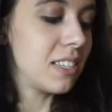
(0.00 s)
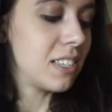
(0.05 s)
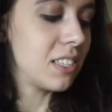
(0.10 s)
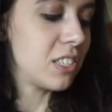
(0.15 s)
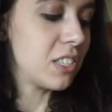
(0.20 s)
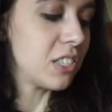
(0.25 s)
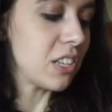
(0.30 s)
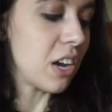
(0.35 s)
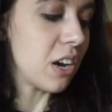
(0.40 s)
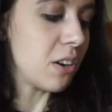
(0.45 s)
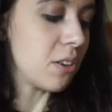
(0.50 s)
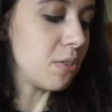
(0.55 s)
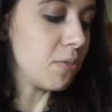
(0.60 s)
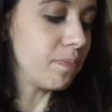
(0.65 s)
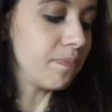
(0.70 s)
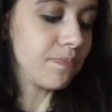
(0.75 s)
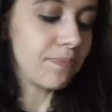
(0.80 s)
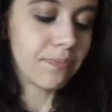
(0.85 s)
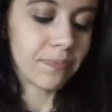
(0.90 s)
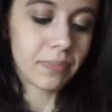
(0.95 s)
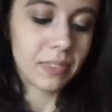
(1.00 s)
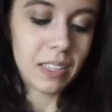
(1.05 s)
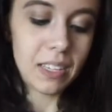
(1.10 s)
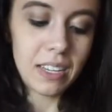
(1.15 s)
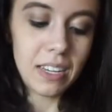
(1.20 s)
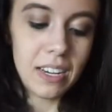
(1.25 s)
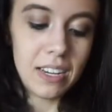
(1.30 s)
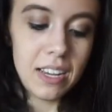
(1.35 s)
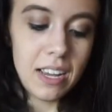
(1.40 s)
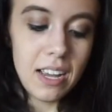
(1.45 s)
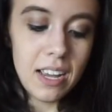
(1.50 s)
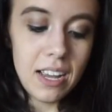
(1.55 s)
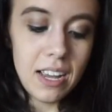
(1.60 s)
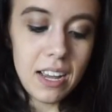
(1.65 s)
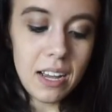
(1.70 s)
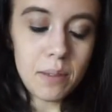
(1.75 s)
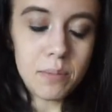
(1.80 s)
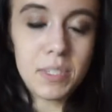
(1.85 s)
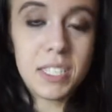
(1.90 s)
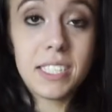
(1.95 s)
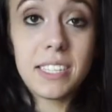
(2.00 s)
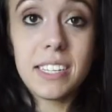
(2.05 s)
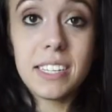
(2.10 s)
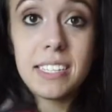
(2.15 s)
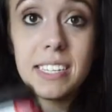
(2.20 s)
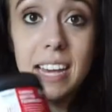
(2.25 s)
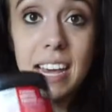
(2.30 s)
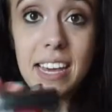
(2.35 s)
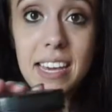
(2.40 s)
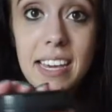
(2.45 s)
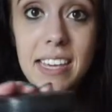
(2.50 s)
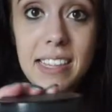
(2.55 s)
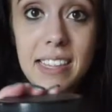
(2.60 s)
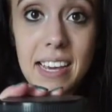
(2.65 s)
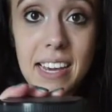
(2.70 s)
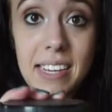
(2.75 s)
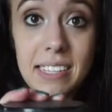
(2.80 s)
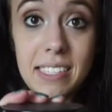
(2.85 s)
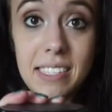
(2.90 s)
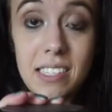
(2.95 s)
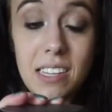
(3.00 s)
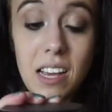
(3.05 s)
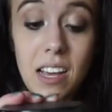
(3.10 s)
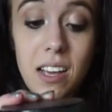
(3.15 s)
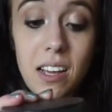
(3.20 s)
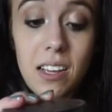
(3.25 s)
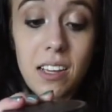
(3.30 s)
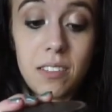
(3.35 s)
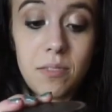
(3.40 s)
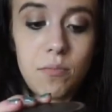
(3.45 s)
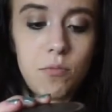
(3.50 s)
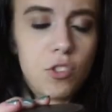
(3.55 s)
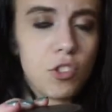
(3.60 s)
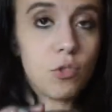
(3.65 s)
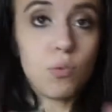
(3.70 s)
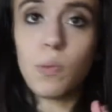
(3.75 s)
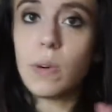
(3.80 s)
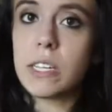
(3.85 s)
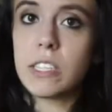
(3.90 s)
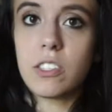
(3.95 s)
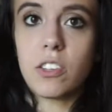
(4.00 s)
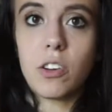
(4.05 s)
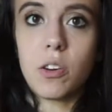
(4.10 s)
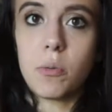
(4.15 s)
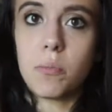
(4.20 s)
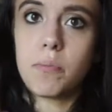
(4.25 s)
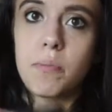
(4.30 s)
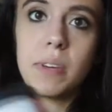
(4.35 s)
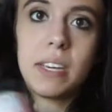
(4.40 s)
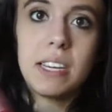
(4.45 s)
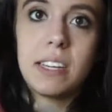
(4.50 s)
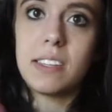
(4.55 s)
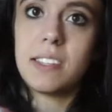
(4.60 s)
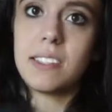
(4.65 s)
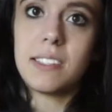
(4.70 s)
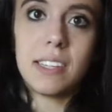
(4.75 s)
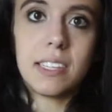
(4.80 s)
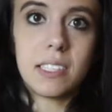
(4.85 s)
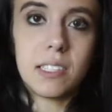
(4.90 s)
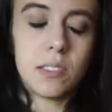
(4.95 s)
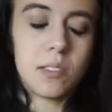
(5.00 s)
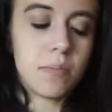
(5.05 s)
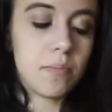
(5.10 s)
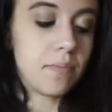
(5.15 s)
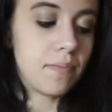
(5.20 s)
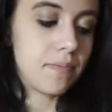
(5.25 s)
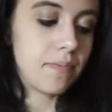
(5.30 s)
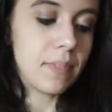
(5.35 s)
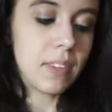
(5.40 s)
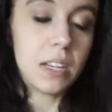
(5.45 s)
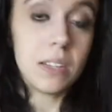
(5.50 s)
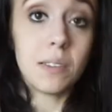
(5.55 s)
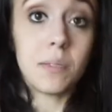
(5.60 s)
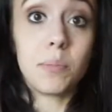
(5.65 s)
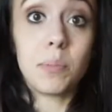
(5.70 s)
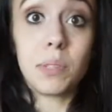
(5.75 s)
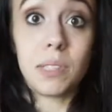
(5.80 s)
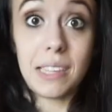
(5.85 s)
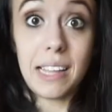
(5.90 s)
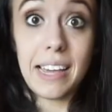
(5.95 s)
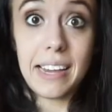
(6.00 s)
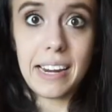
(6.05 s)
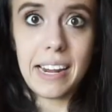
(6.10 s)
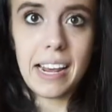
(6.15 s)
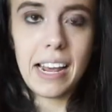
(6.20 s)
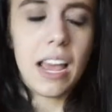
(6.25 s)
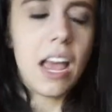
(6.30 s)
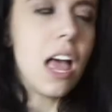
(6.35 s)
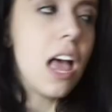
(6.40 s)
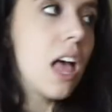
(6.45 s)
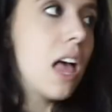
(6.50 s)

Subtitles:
So, I'm still taking this, just 1 scoop because that's plenty.